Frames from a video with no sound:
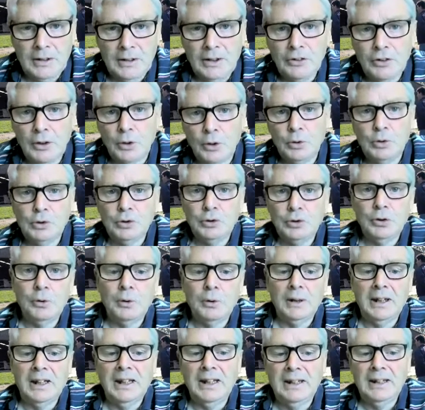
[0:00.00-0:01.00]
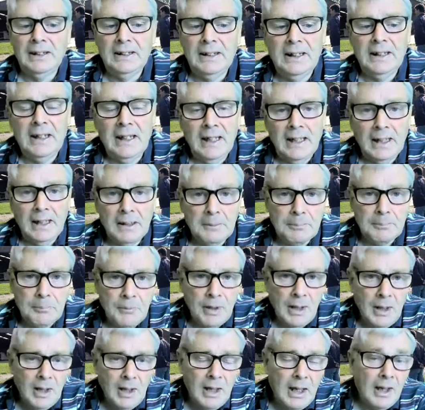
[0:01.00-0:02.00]
Okay, no good doing it in the air.
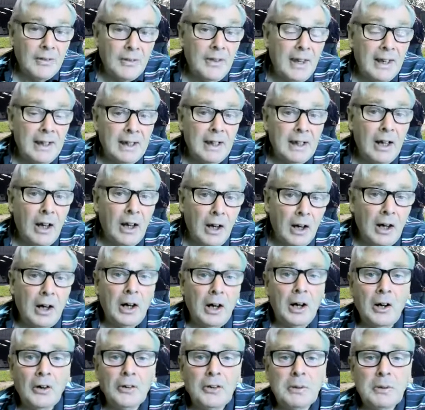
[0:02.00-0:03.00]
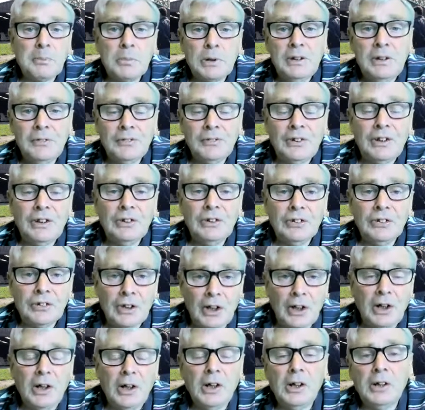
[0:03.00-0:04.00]
And the
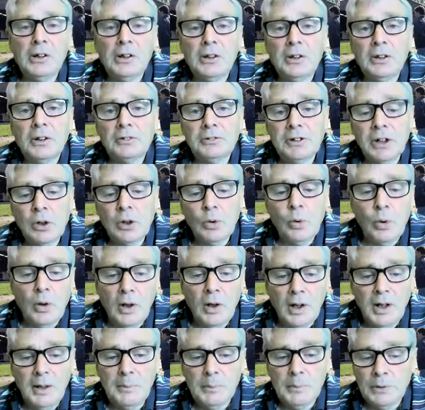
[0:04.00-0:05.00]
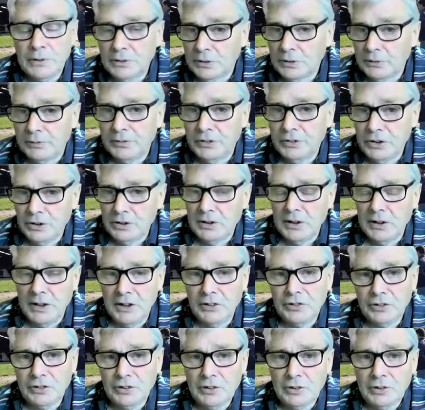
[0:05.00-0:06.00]
briefings are a requirement for your
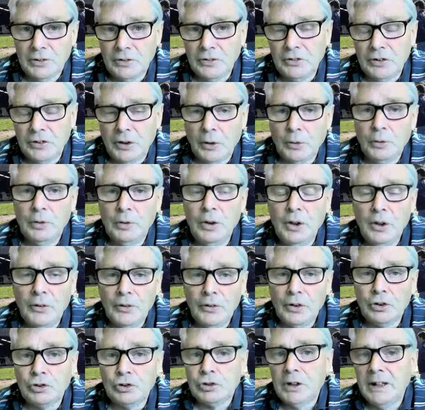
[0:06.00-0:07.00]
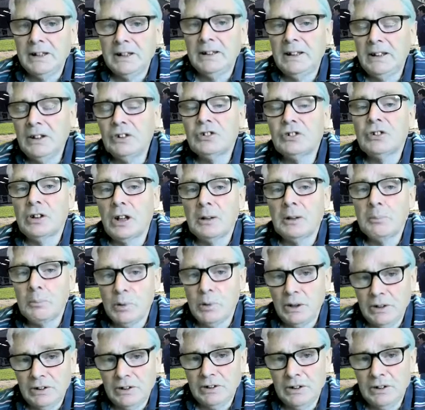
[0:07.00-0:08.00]
license. So the training isn't
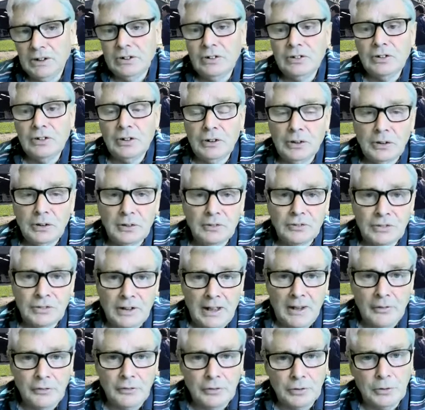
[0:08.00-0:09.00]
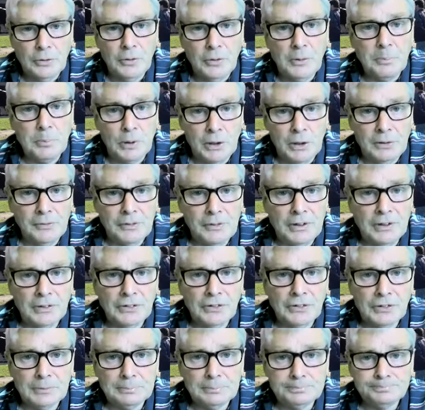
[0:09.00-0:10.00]
completed until you've sat through the
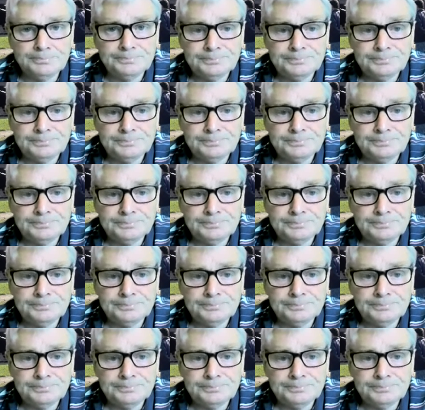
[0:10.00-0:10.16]
briefings.